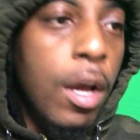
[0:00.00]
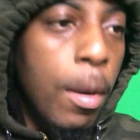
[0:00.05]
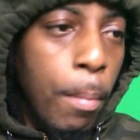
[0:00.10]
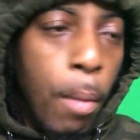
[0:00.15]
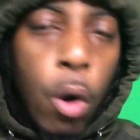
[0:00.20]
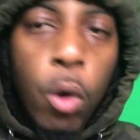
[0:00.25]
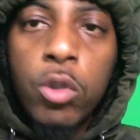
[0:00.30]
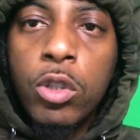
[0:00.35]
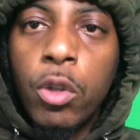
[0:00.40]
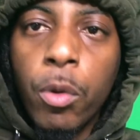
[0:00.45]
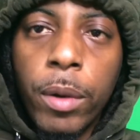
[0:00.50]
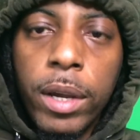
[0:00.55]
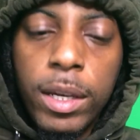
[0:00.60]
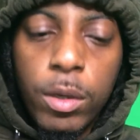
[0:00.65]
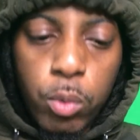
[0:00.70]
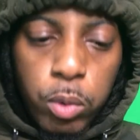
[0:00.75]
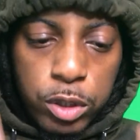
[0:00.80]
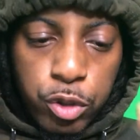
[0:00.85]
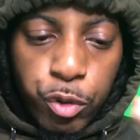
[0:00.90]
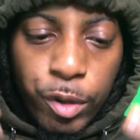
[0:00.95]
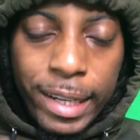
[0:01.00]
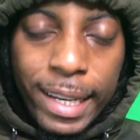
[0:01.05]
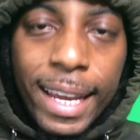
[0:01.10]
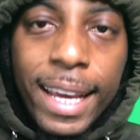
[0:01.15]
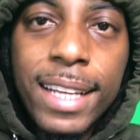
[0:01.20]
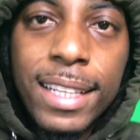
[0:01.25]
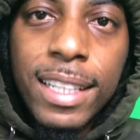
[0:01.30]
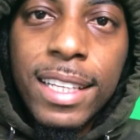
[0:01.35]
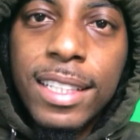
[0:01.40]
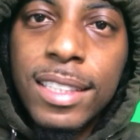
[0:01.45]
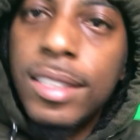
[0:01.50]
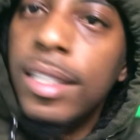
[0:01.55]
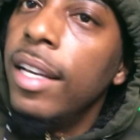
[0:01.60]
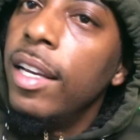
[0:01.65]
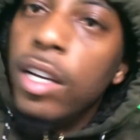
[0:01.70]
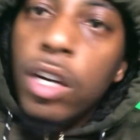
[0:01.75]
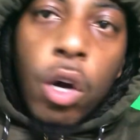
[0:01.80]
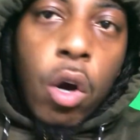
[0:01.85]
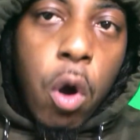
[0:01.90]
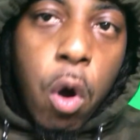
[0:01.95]
Mo three was relentless.
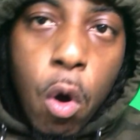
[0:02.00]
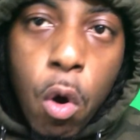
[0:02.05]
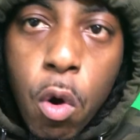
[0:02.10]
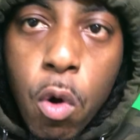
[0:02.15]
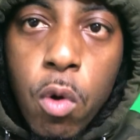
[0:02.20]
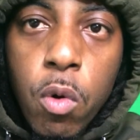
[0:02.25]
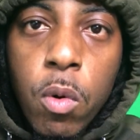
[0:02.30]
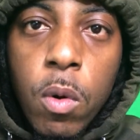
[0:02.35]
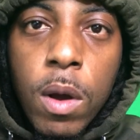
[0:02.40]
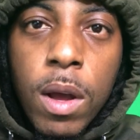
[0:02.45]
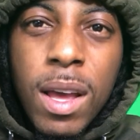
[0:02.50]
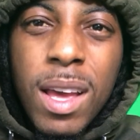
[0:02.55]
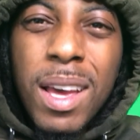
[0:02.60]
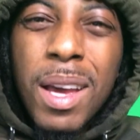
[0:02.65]
Cool.